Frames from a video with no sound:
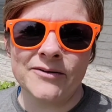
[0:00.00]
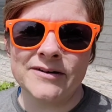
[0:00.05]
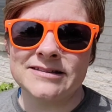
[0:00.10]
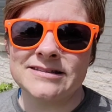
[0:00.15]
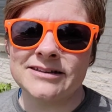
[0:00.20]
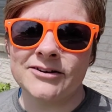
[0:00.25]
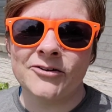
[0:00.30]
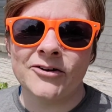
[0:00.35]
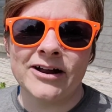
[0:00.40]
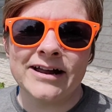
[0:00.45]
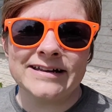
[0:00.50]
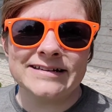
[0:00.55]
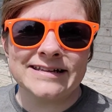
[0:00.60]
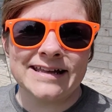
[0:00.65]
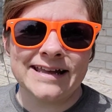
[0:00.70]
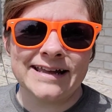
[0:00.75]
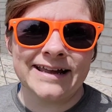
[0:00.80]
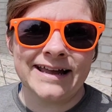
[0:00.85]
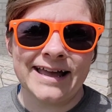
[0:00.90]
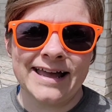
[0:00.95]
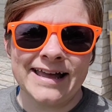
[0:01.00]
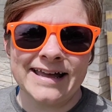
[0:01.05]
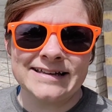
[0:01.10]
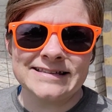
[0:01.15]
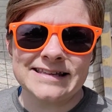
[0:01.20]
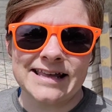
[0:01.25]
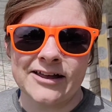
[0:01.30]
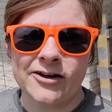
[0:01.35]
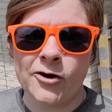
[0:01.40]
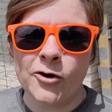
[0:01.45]
It's a great day,
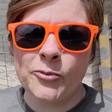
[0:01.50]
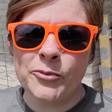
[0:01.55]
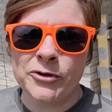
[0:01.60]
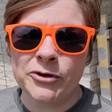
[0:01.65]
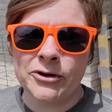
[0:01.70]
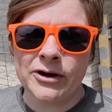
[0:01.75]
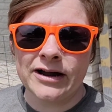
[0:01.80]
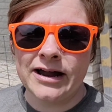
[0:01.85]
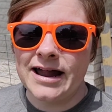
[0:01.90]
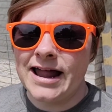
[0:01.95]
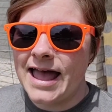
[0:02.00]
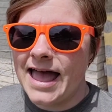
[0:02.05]
guys. I hope you're